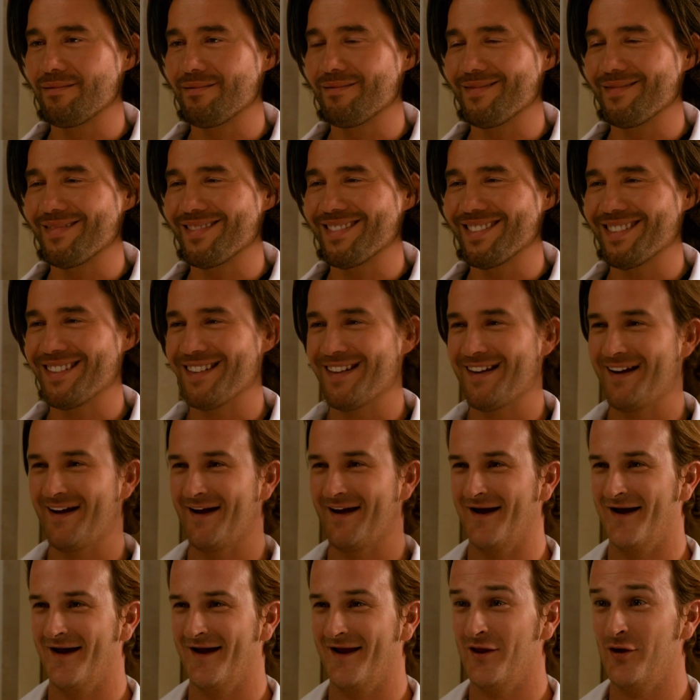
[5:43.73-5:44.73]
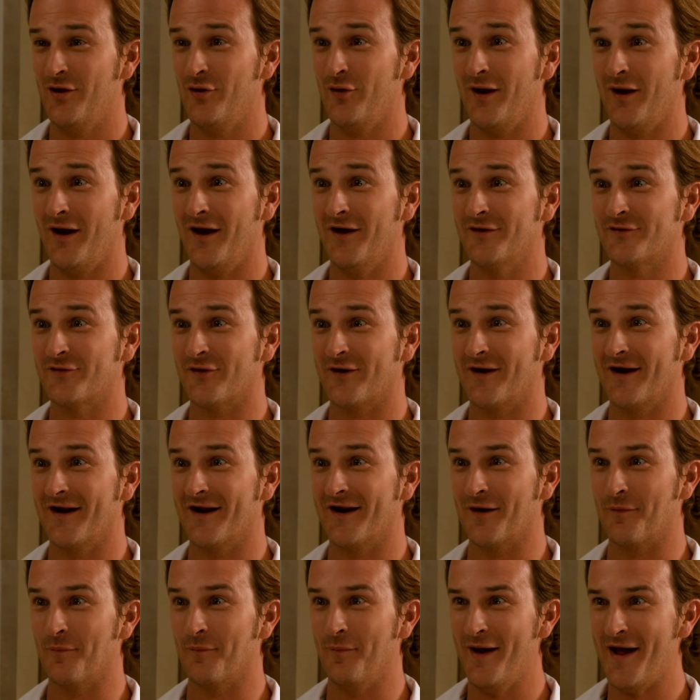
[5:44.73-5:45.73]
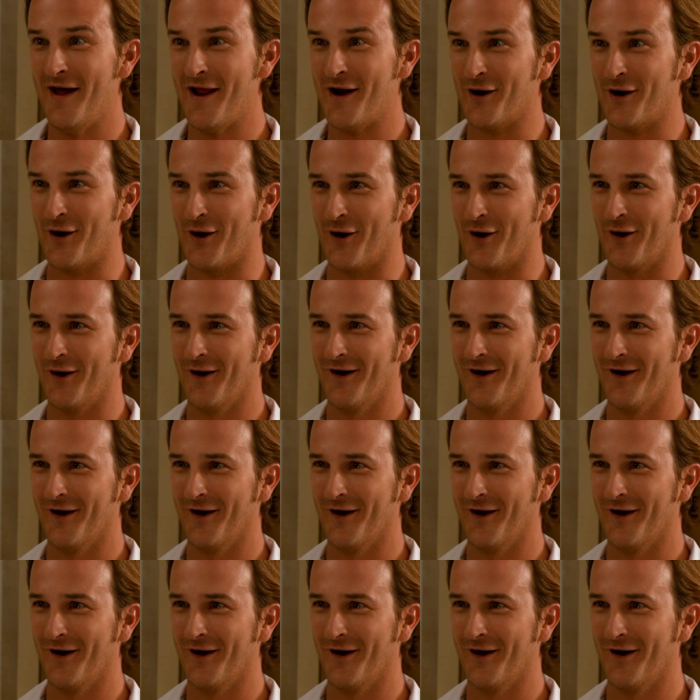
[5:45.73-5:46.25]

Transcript: and illusions. His arc took a